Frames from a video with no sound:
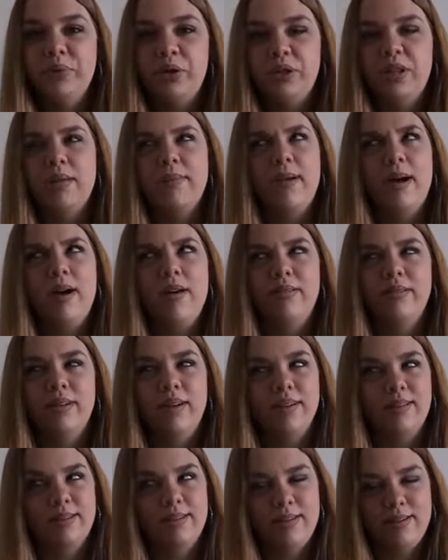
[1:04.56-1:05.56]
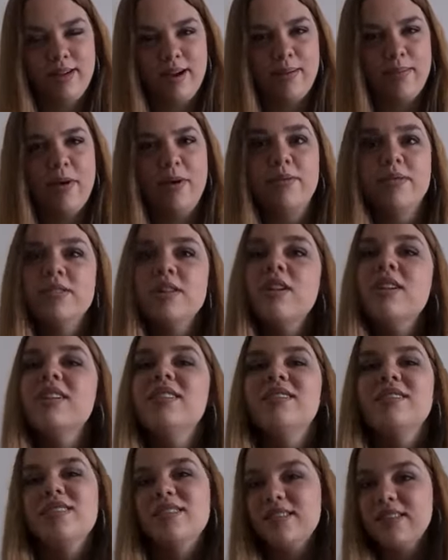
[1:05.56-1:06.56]
put them out on time. I was
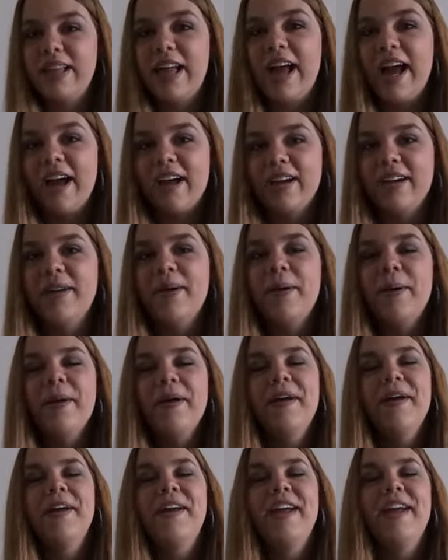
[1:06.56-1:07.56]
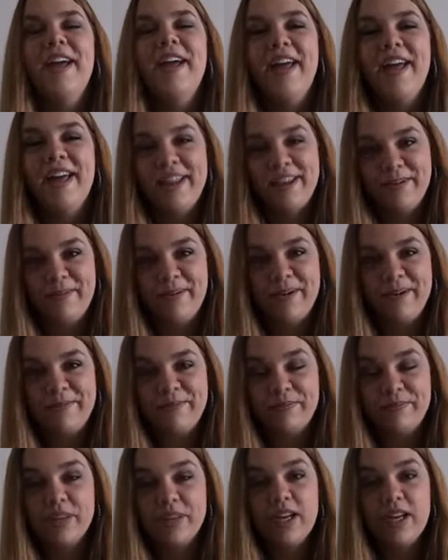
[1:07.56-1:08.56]
starting to slack. Anyway,
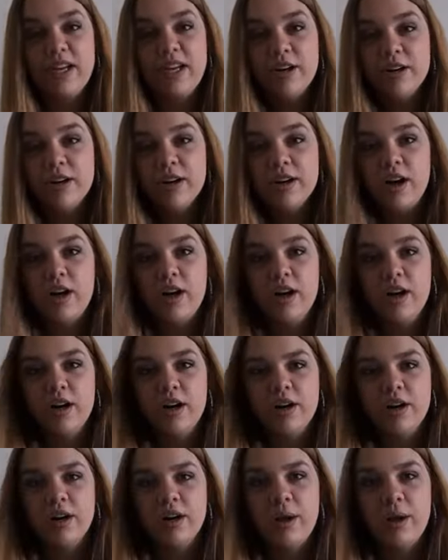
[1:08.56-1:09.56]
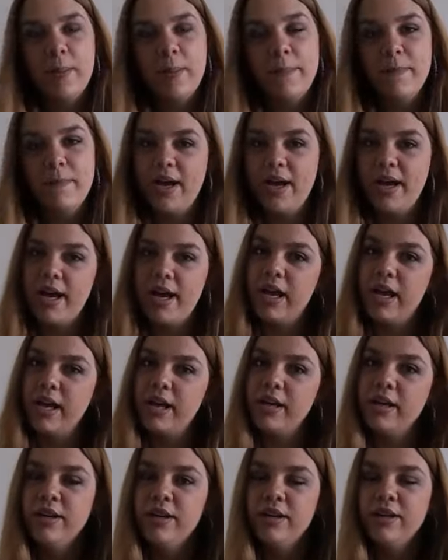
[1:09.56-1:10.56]
here are my
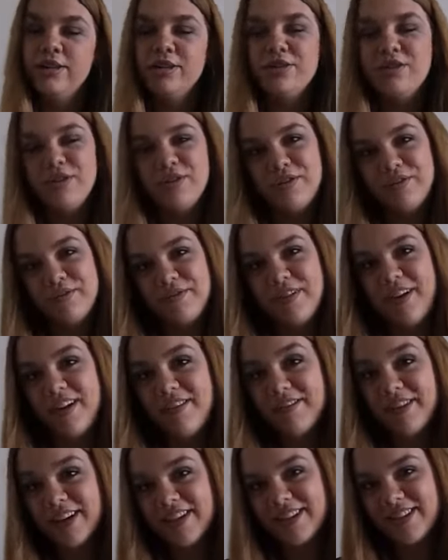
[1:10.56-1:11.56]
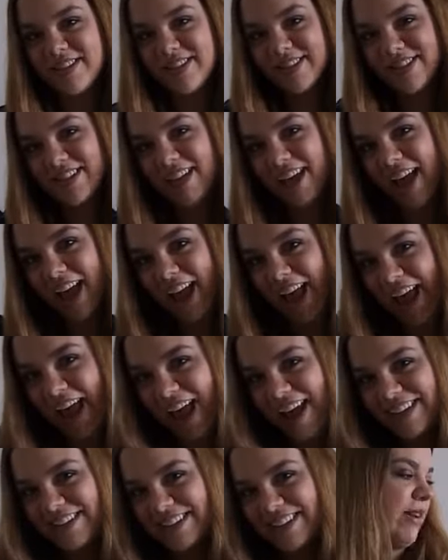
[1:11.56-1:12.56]
June favorites.
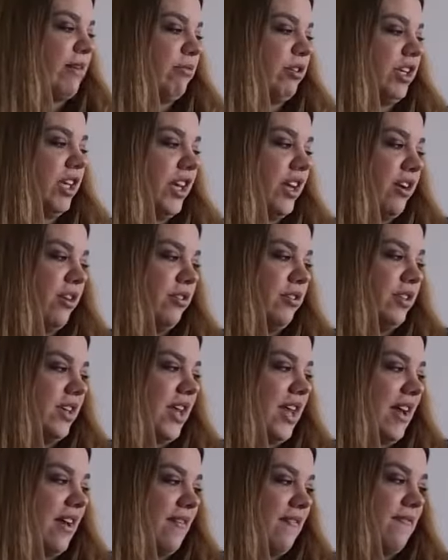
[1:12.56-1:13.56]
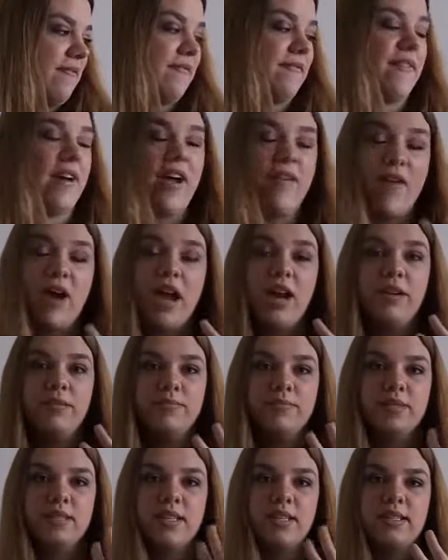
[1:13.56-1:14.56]
I really only have 5
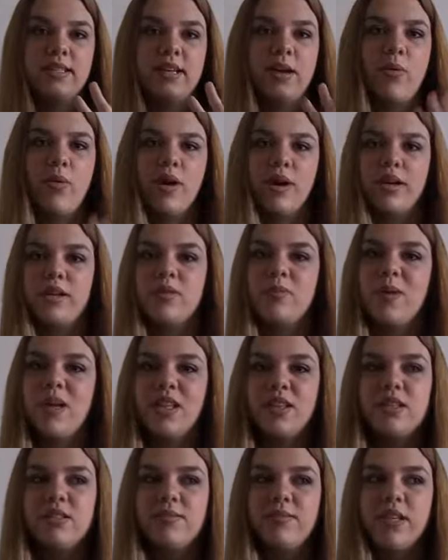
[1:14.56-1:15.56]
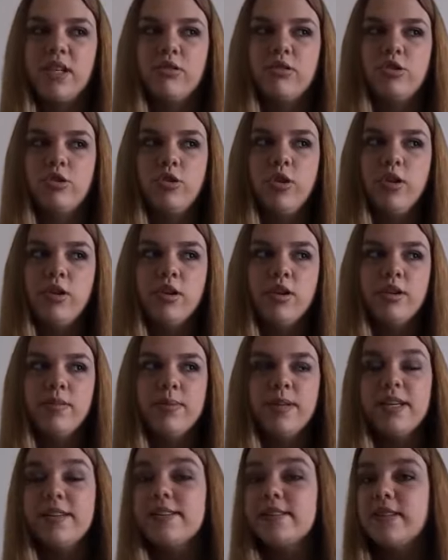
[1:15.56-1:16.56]
items because I wanted to make this video shorter
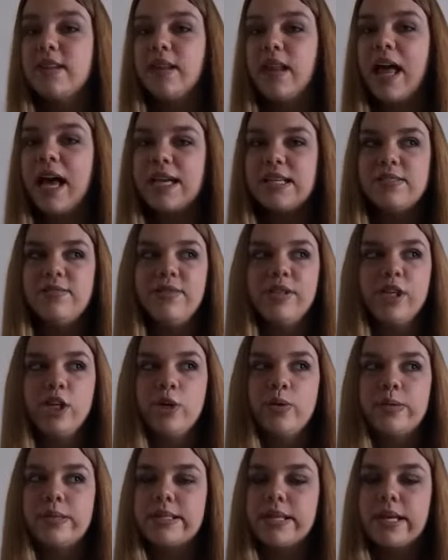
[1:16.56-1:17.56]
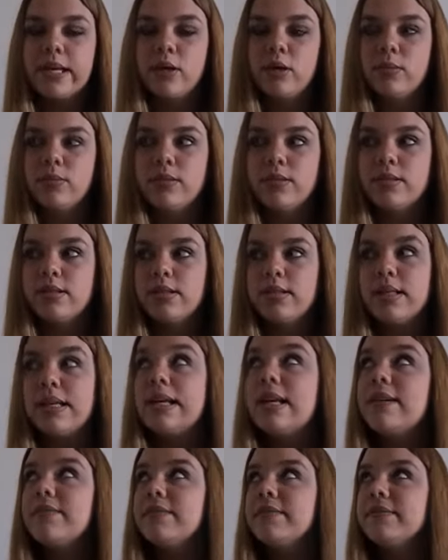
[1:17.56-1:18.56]
because the last video was like almost a
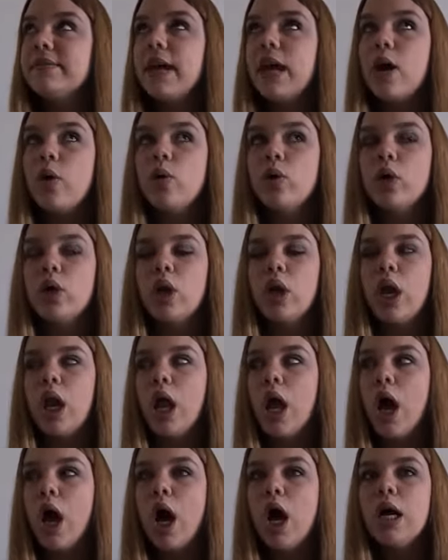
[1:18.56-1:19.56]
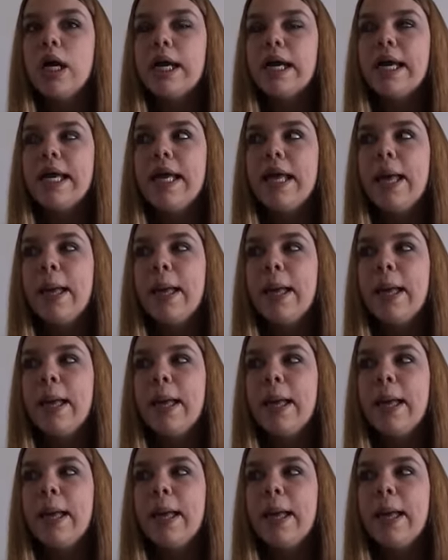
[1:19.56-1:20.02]
half hour long,